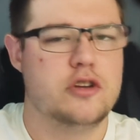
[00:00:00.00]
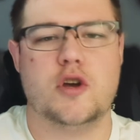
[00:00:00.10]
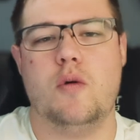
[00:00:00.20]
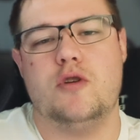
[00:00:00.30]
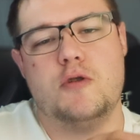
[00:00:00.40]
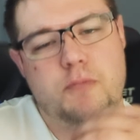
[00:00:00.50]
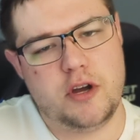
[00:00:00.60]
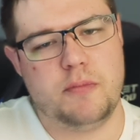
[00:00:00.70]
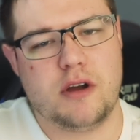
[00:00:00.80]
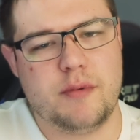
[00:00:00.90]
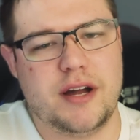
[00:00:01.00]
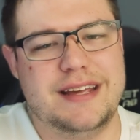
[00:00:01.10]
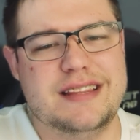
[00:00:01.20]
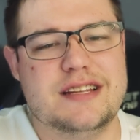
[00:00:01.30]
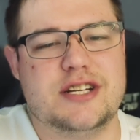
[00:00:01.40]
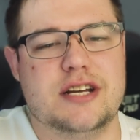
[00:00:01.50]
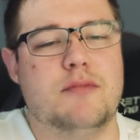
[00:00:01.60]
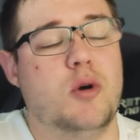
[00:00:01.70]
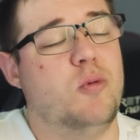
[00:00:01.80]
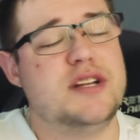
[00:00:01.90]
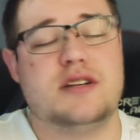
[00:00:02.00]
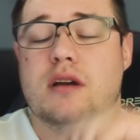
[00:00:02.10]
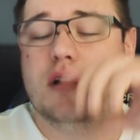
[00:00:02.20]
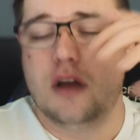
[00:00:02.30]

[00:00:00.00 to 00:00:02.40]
So you put your Pokemon in the gym, which,